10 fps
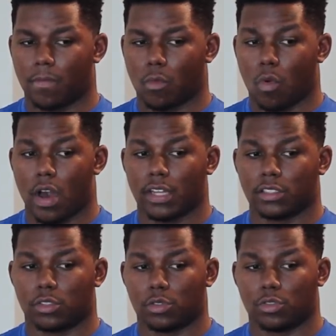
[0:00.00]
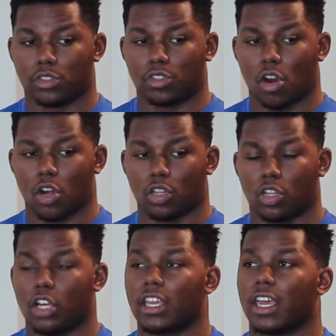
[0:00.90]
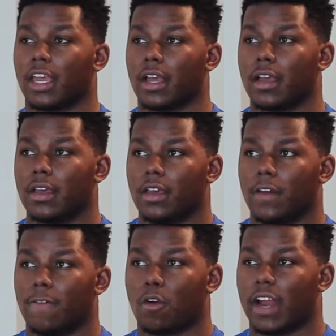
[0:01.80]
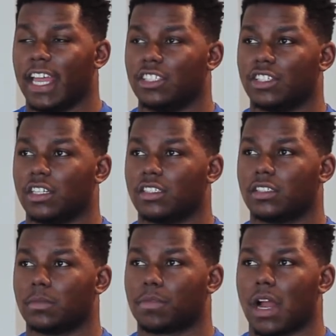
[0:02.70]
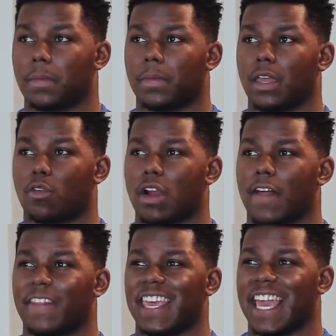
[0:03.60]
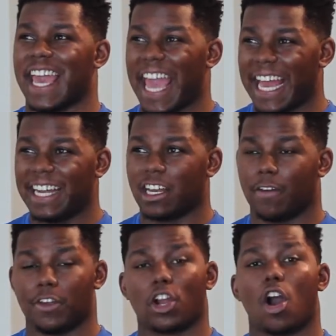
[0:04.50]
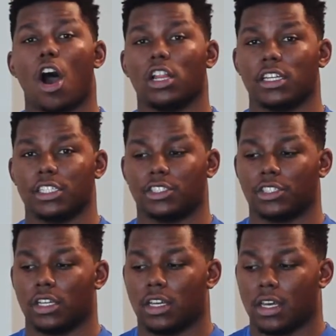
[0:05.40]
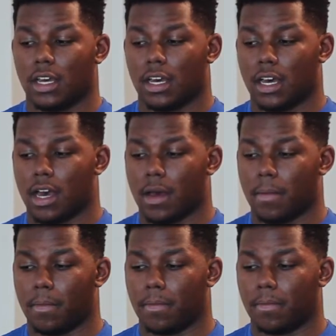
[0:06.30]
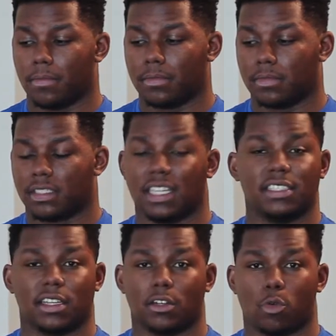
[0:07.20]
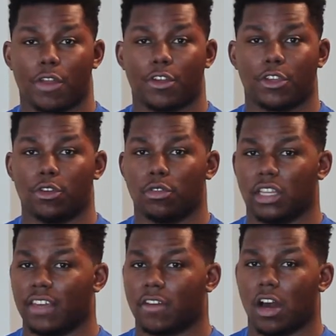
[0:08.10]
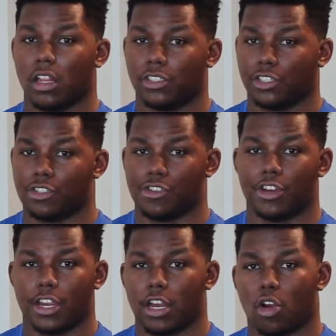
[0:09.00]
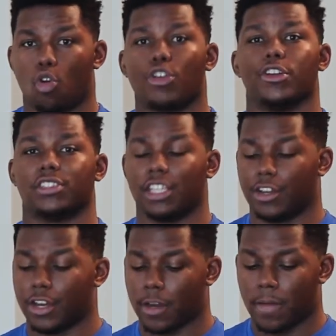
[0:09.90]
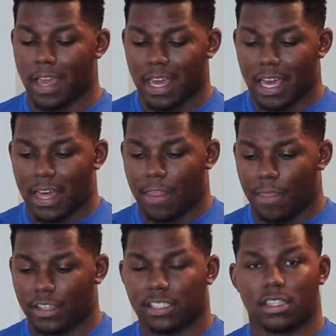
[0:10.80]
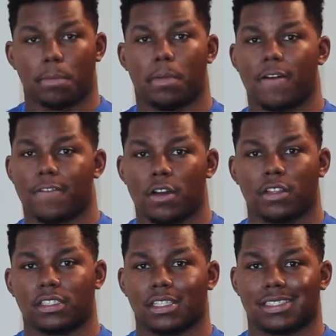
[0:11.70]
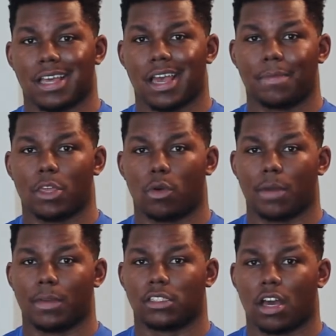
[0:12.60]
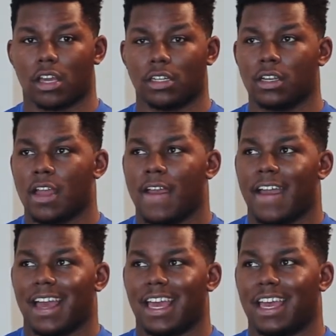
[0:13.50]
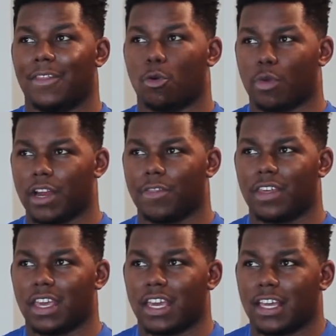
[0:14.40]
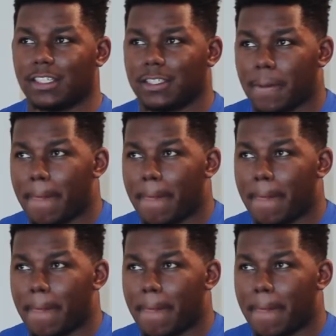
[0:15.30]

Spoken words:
want to start looking for agents probably around the end of your college season. Whether you leave college your junior year or your senior year, this is the buffer, this is the time that you want to be talking. And the weird thing is,